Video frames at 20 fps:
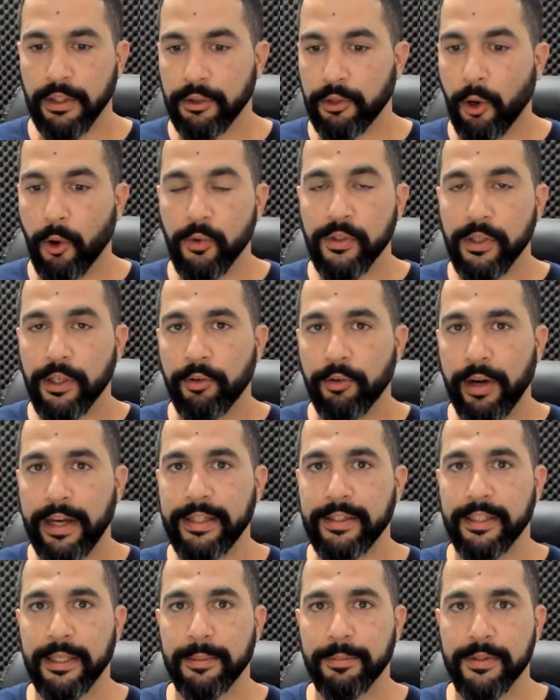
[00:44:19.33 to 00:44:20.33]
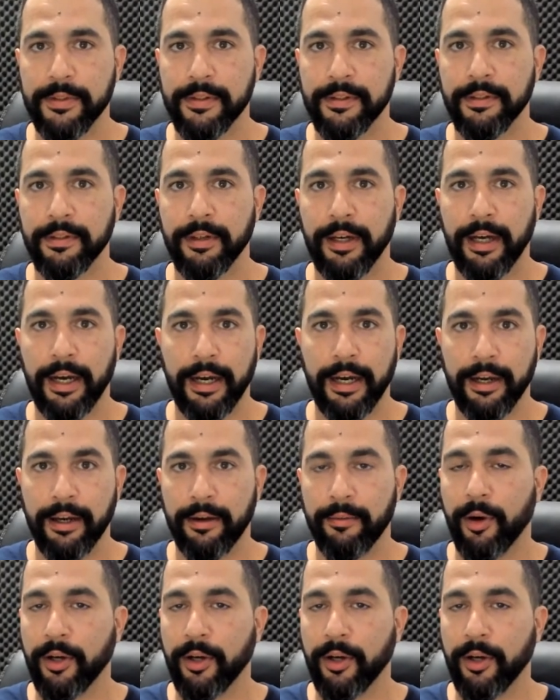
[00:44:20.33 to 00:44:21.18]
those are great tips. Uh,